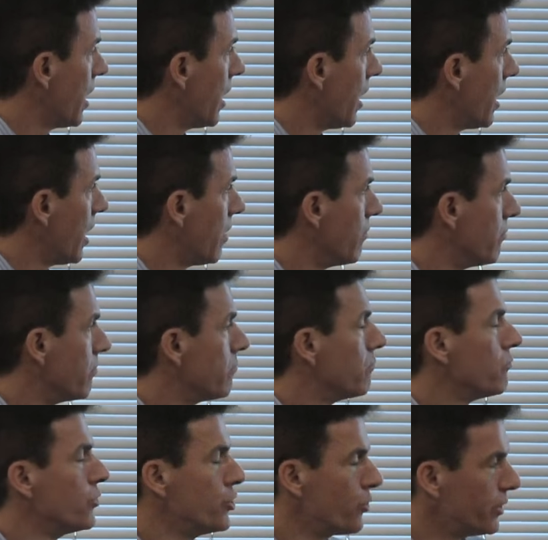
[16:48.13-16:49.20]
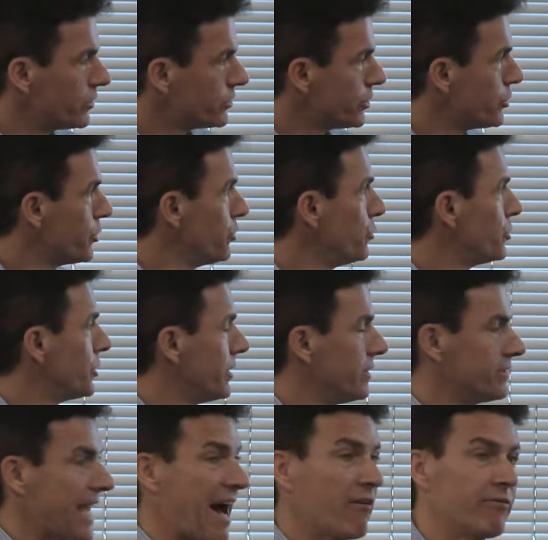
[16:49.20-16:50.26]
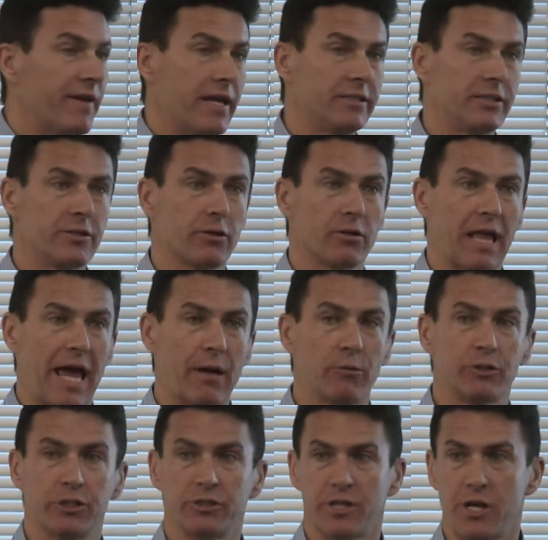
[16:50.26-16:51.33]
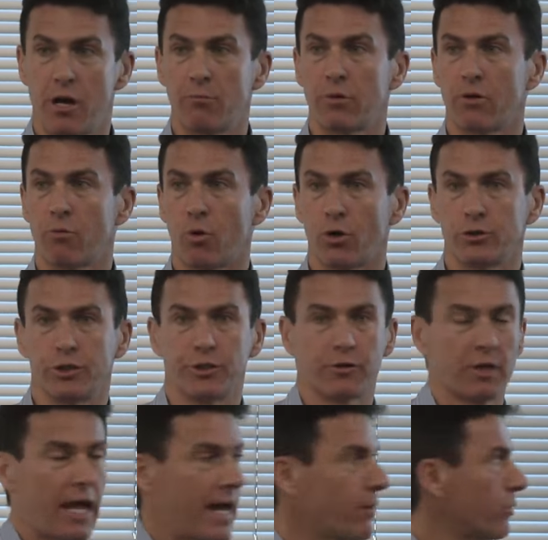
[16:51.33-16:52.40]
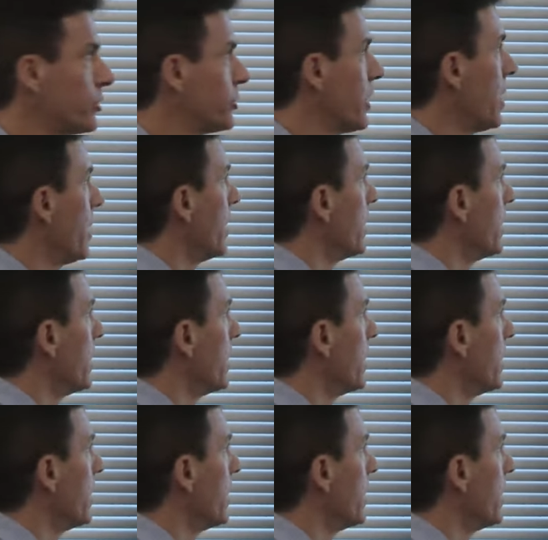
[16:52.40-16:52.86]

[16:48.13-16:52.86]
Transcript: Um, new institutions, how fancy their language is, the number of words in your language